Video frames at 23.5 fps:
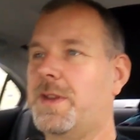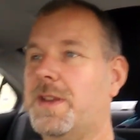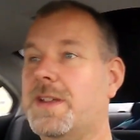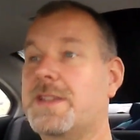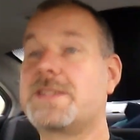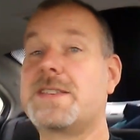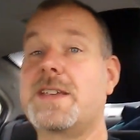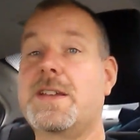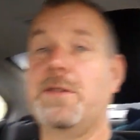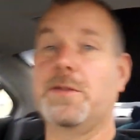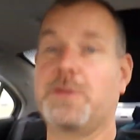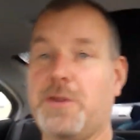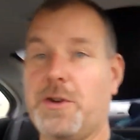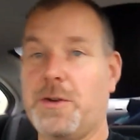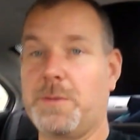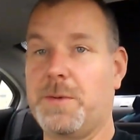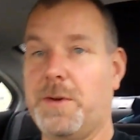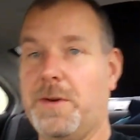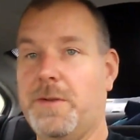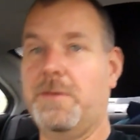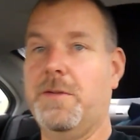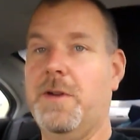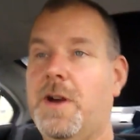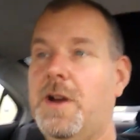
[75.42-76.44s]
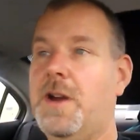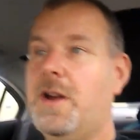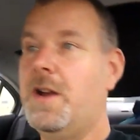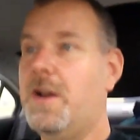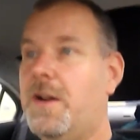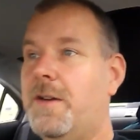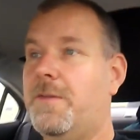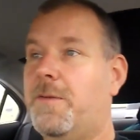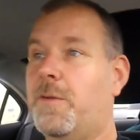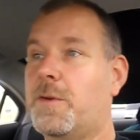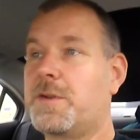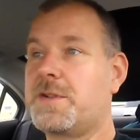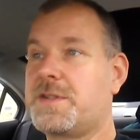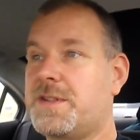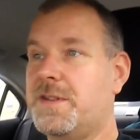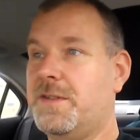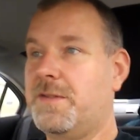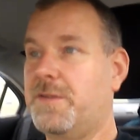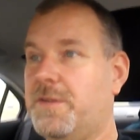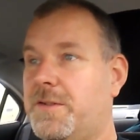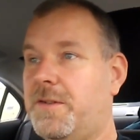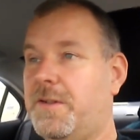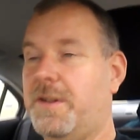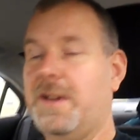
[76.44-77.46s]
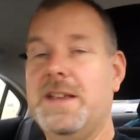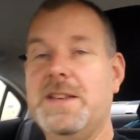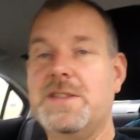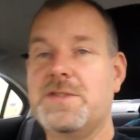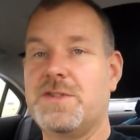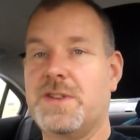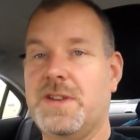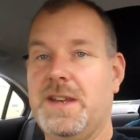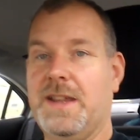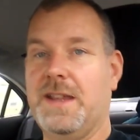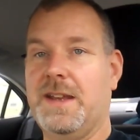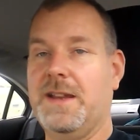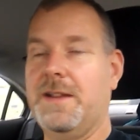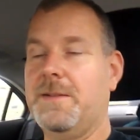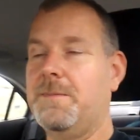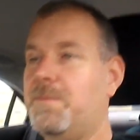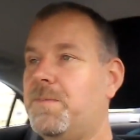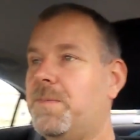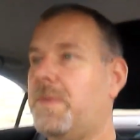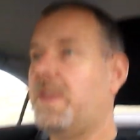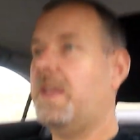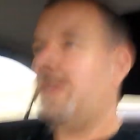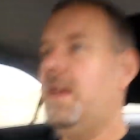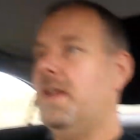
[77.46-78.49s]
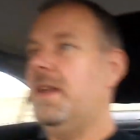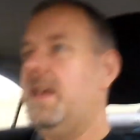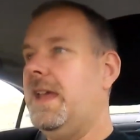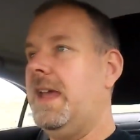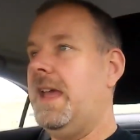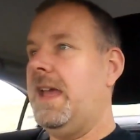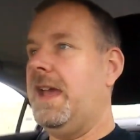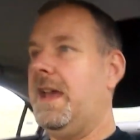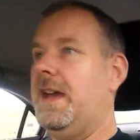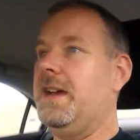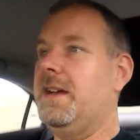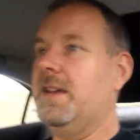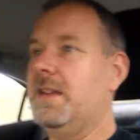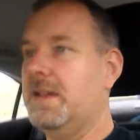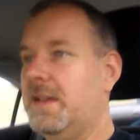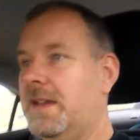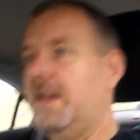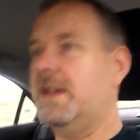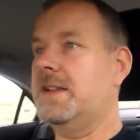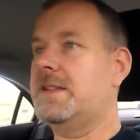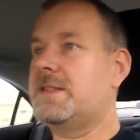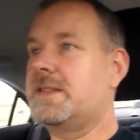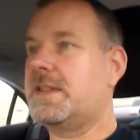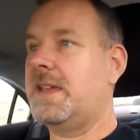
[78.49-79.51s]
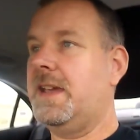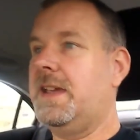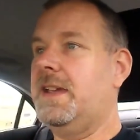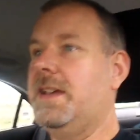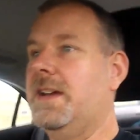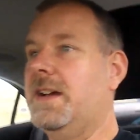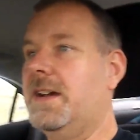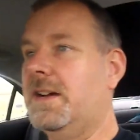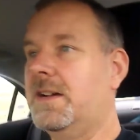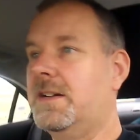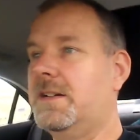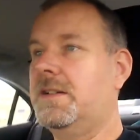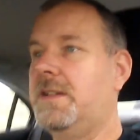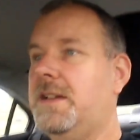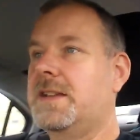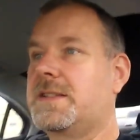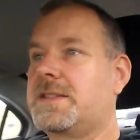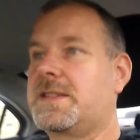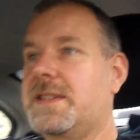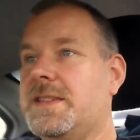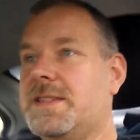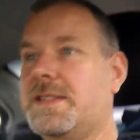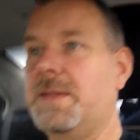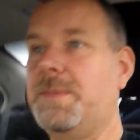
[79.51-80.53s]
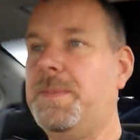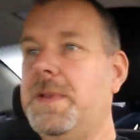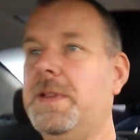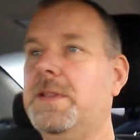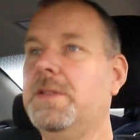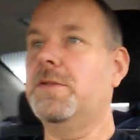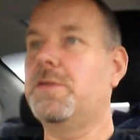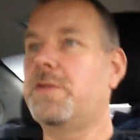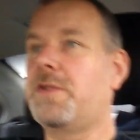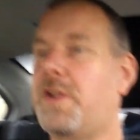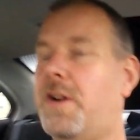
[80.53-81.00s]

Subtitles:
single turbo 4-cylinder engine in it, and it's a zippy little